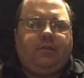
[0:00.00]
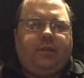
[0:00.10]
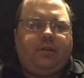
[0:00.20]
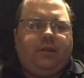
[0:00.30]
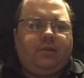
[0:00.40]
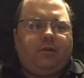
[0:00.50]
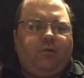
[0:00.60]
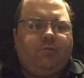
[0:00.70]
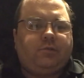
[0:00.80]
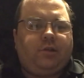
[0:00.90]

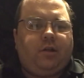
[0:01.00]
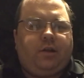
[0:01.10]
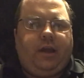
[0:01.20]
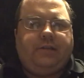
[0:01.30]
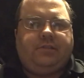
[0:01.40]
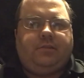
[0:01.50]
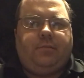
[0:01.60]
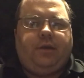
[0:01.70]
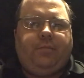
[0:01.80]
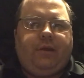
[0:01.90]
Holtzclaw case to
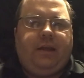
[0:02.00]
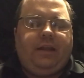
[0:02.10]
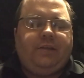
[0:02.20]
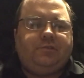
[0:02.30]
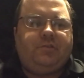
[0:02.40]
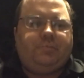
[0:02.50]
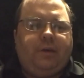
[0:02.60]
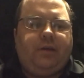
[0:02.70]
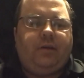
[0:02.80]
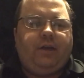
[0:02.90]
me, but it interests
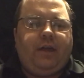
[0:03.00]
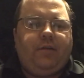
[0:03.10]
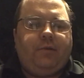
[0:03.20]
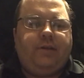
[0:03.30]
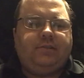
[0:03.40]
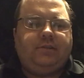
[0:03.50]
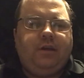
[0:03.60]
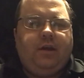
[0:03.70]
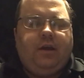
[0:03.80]
me anyways.